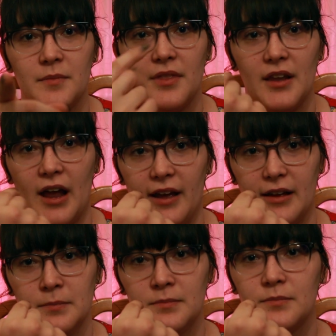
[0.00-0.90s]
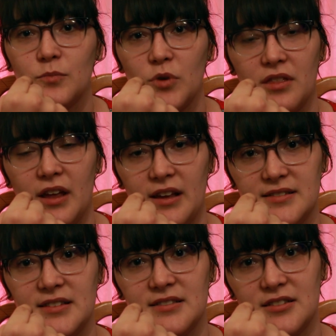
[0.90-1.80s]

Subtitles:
than I am with the AC